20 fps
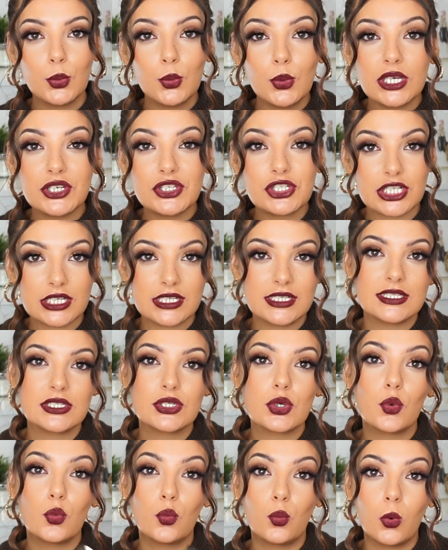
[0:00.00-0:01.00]
which
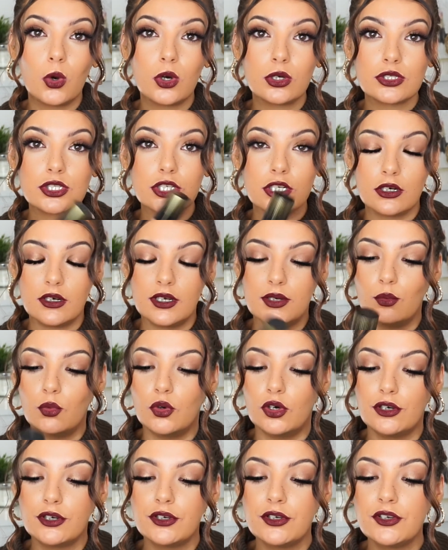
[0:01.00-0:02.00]
is what I
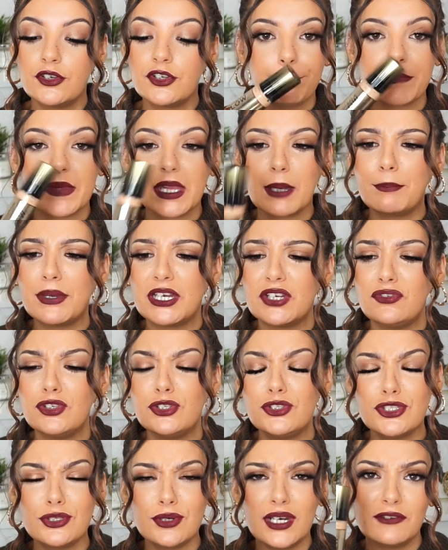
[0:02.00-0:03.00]
want. But if
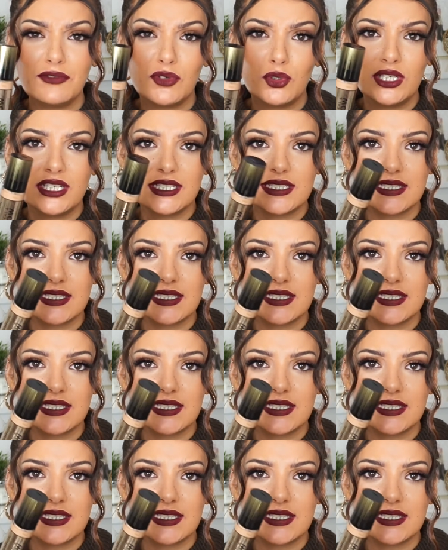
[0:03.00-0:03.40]
you do have oily